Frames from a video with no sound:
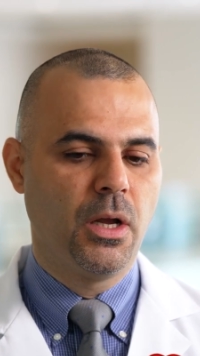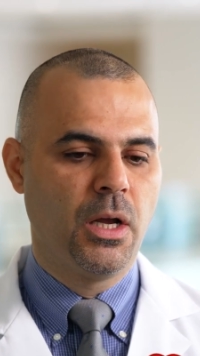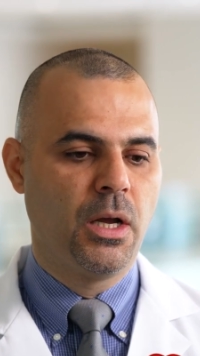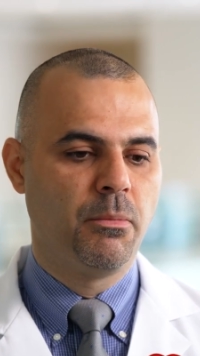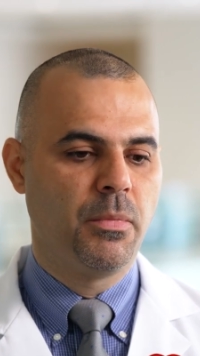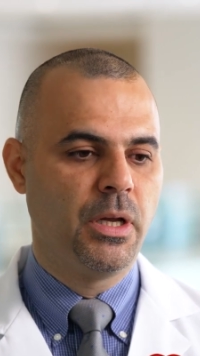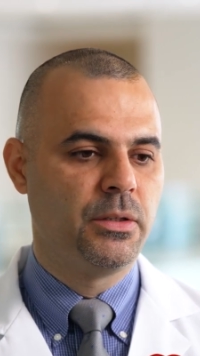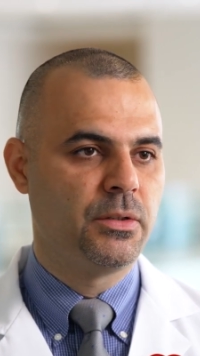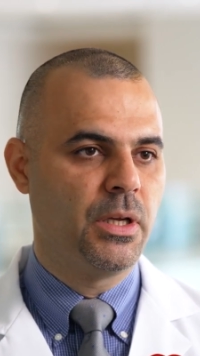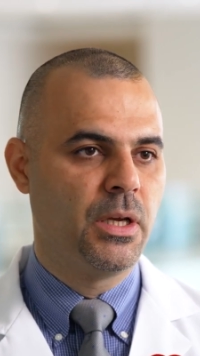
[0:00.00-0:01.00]

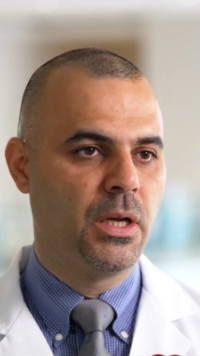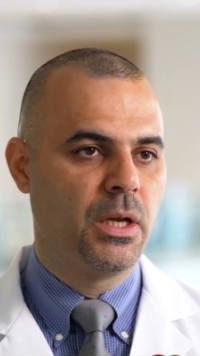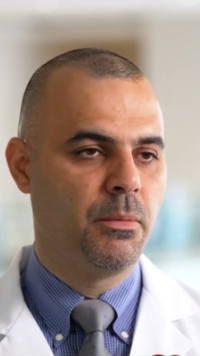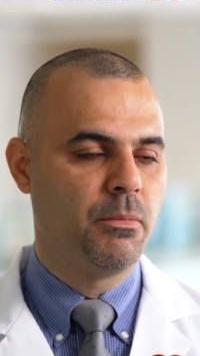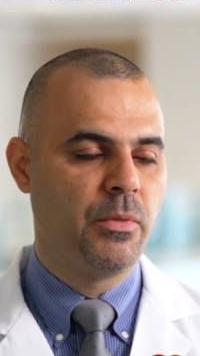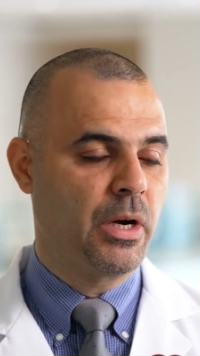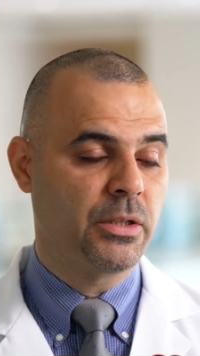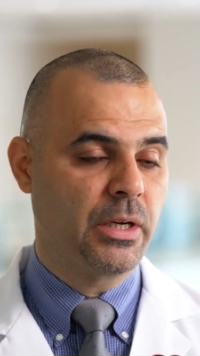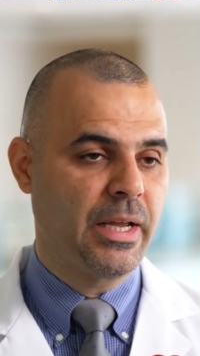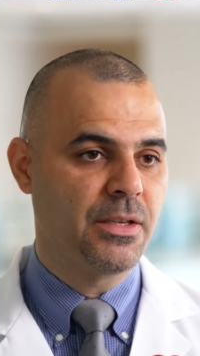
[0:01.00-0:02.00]
The
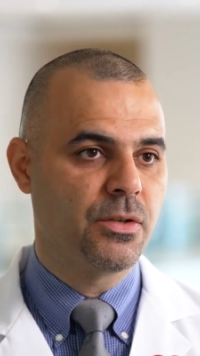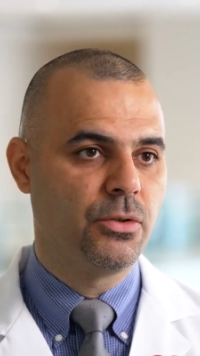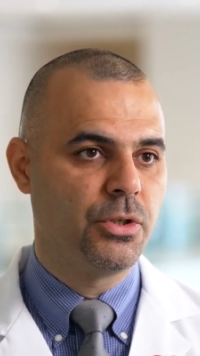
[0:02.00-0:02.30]
rectal cancer